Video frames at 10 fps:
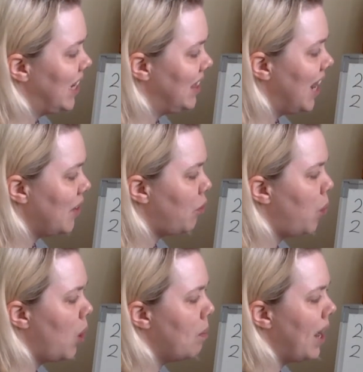That's what
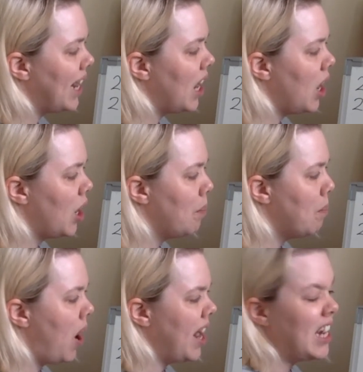
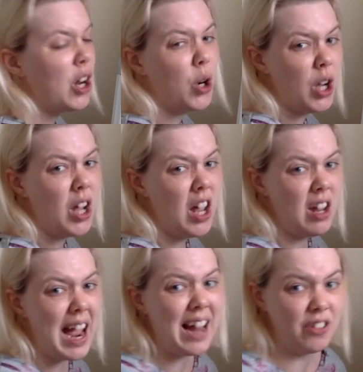my
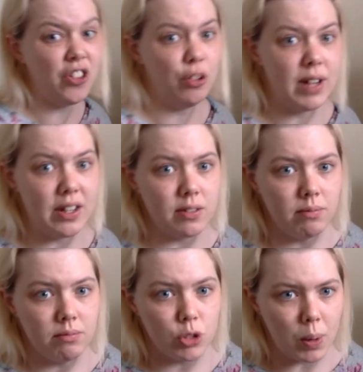answer is,
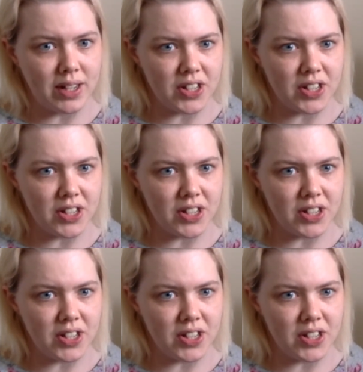20.